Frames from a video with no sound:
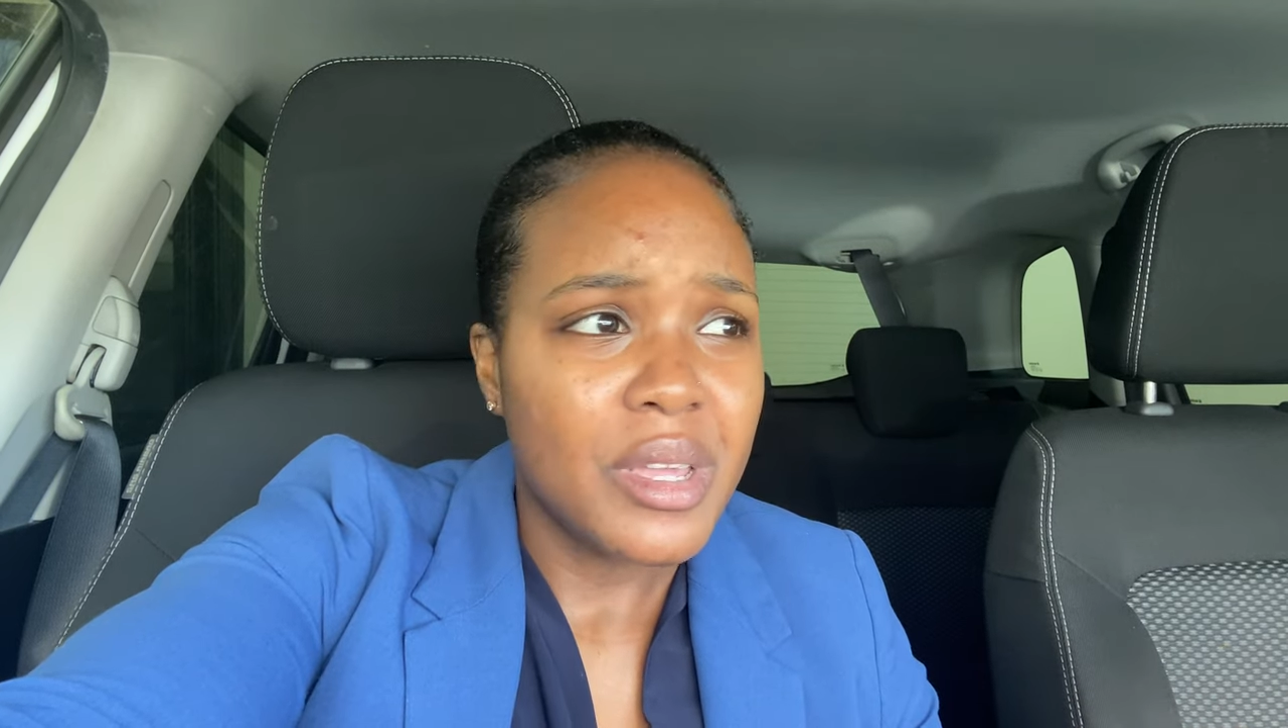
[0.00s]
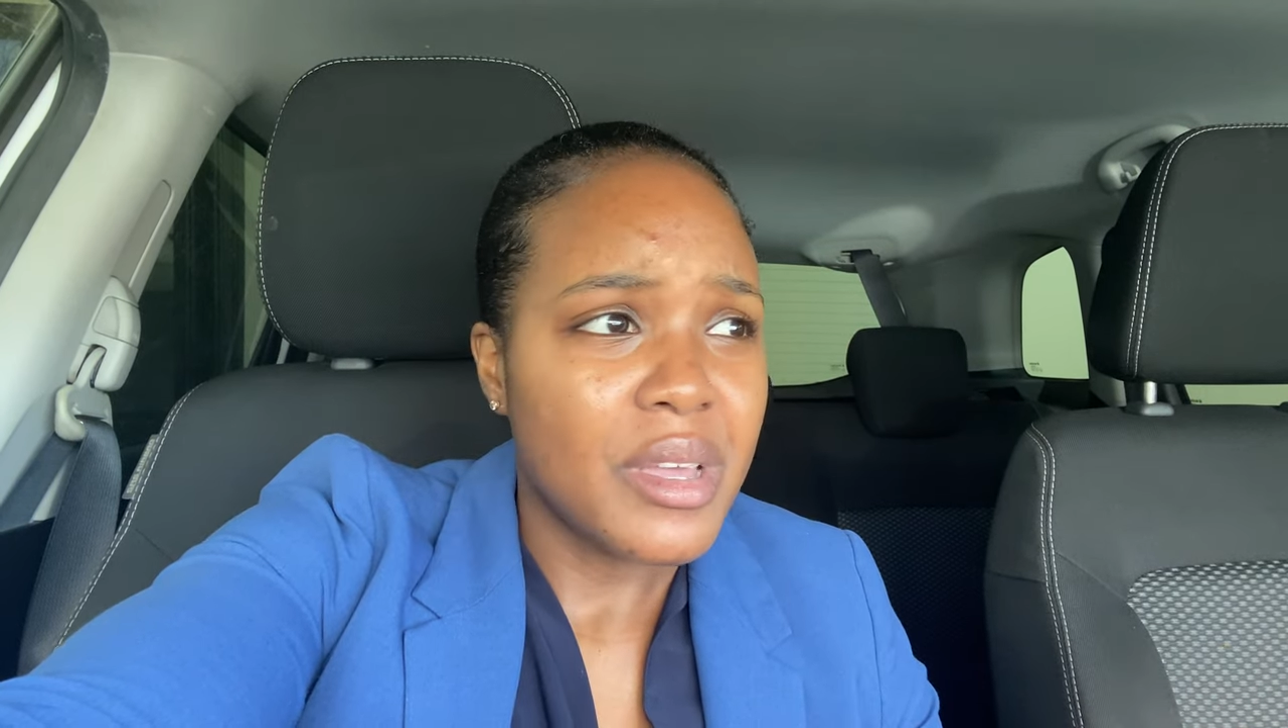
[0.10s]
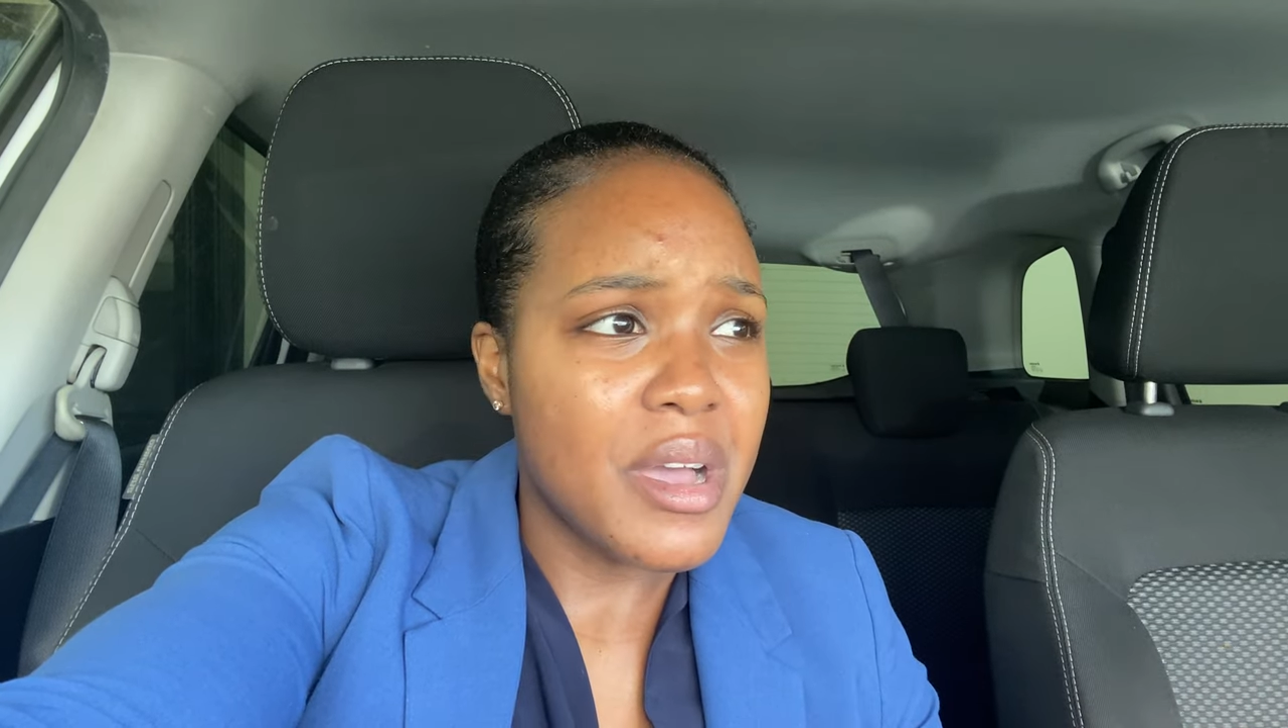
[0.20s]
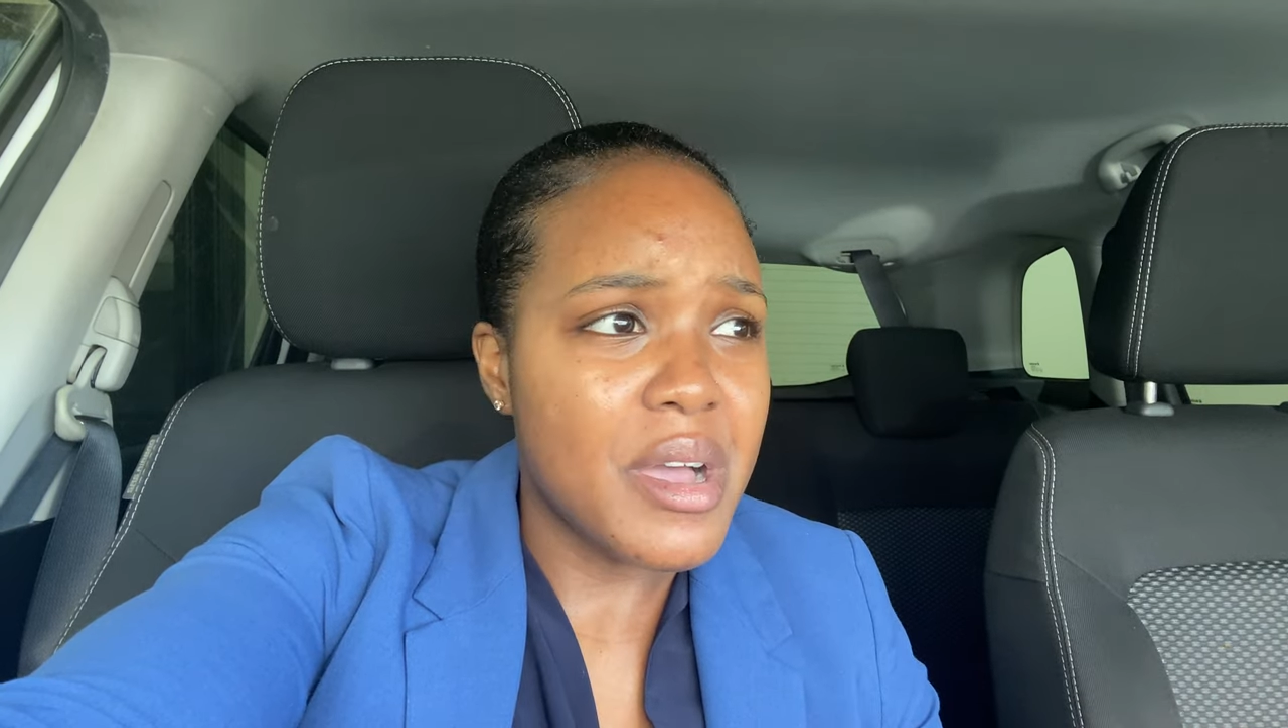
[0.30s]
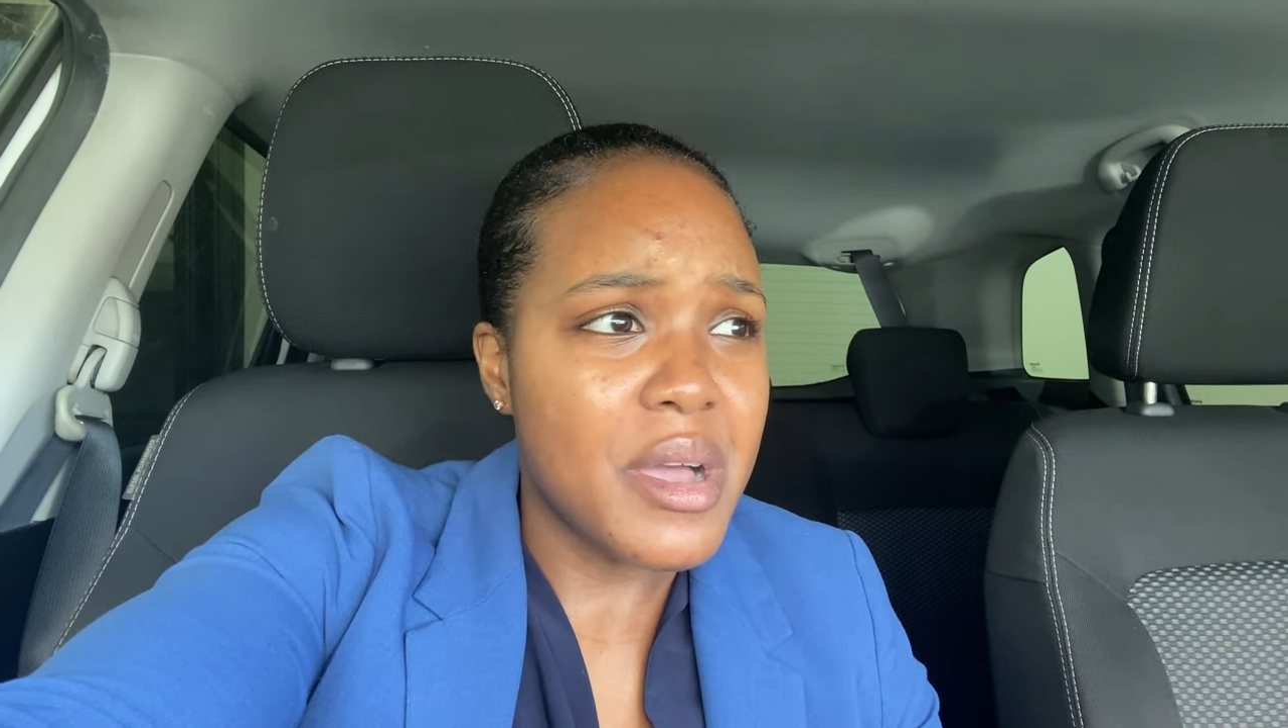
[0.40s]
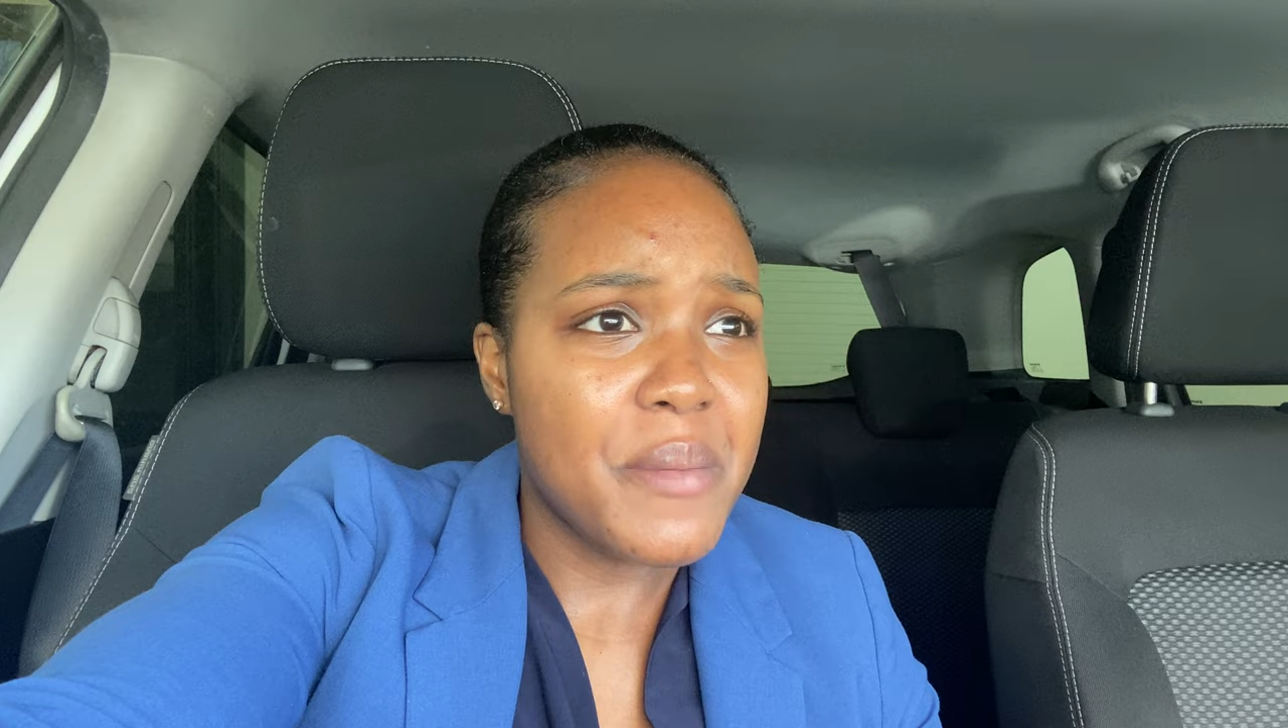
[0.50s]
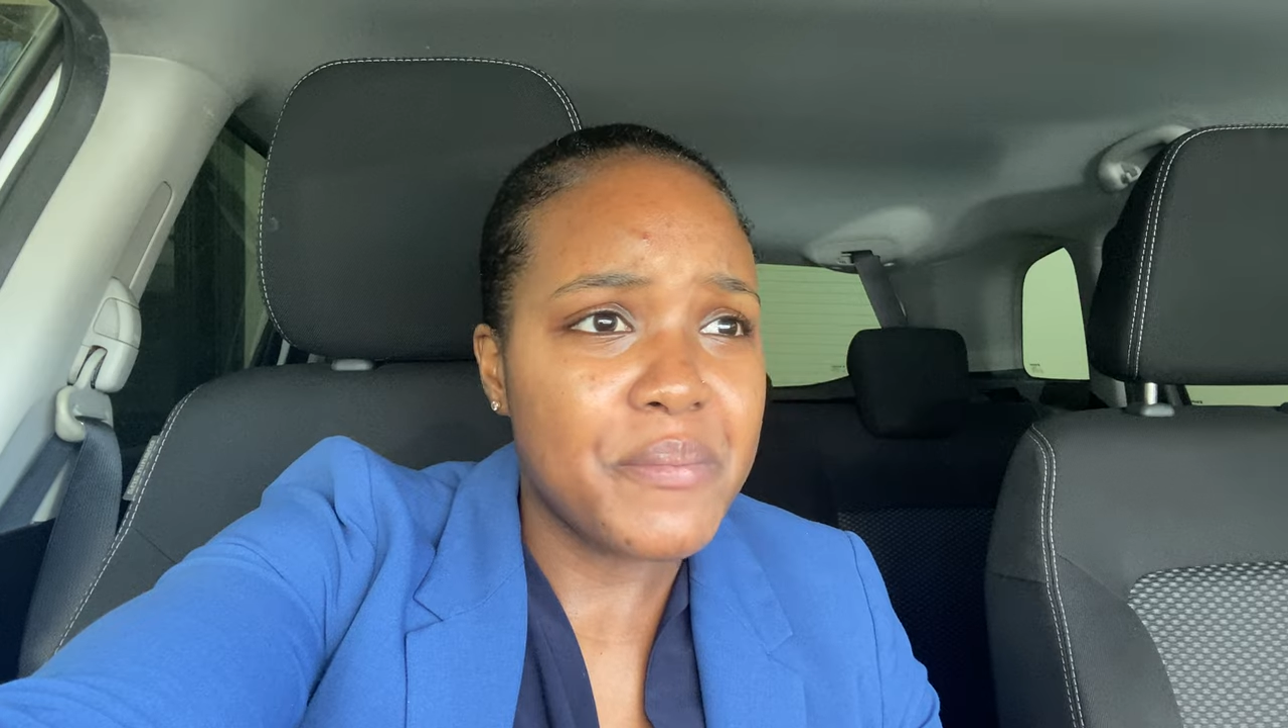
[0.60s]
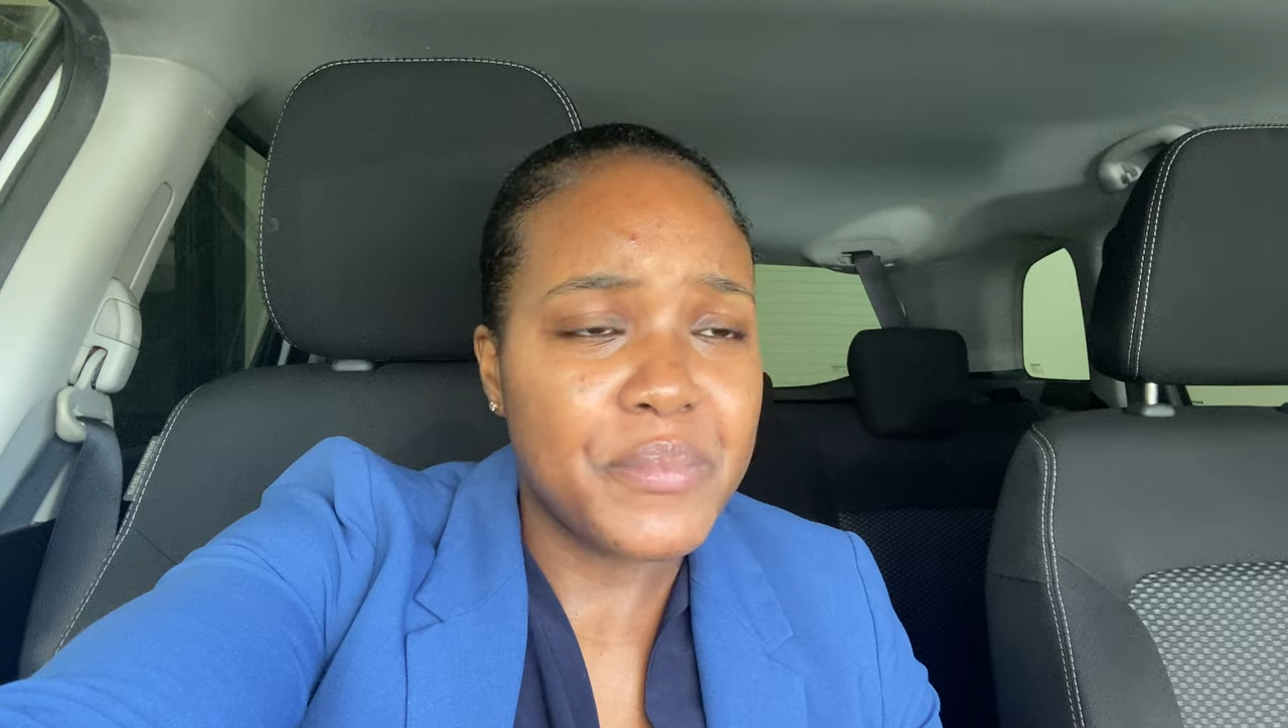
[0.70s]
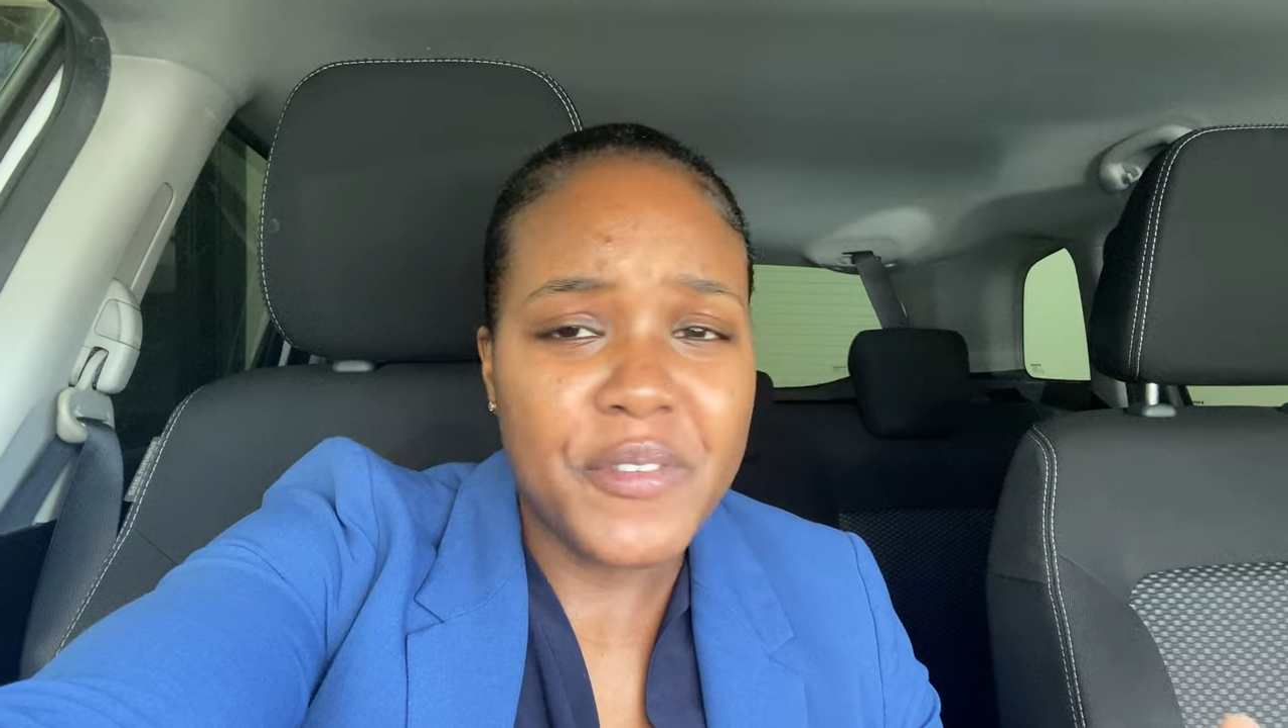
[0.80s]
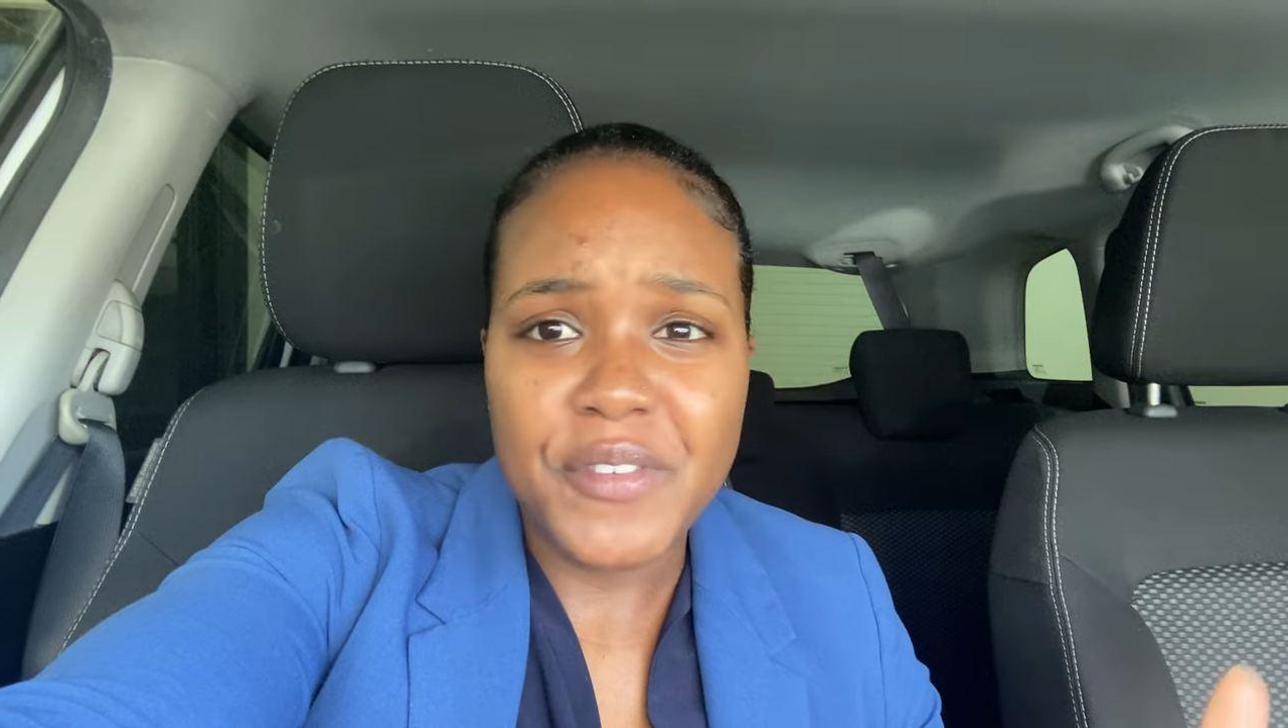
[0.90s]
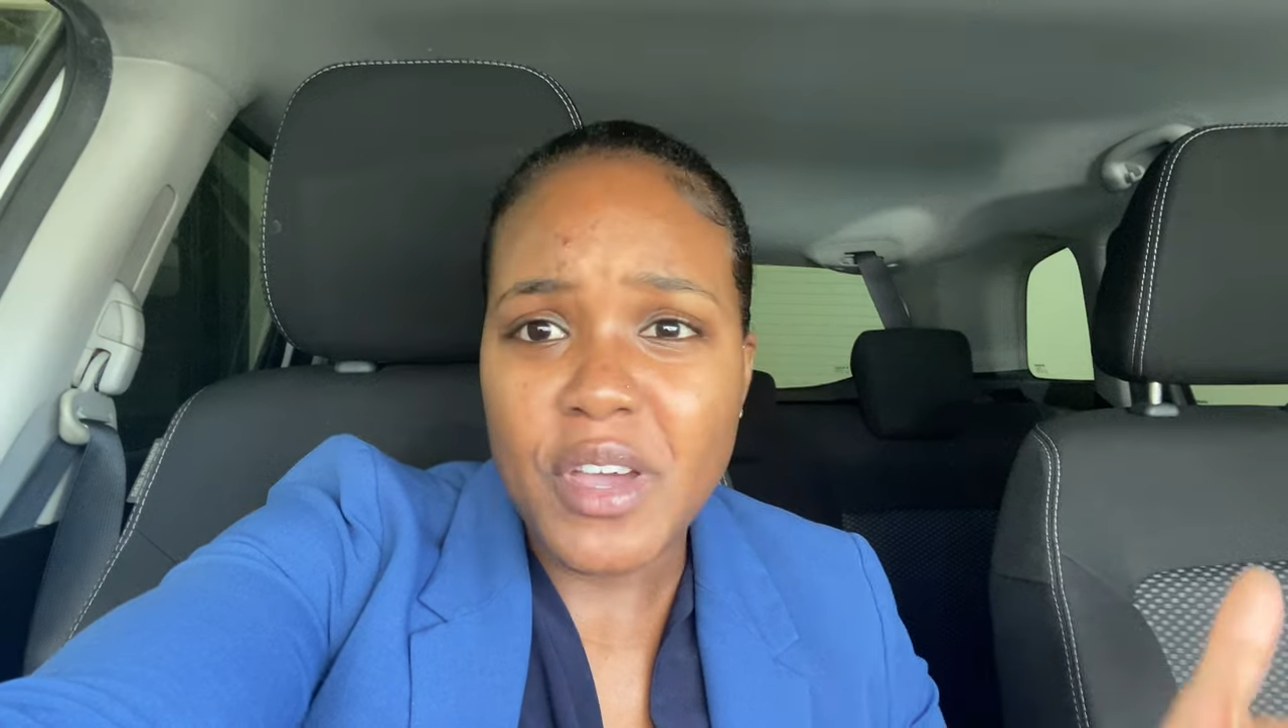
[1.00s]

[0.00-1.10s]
If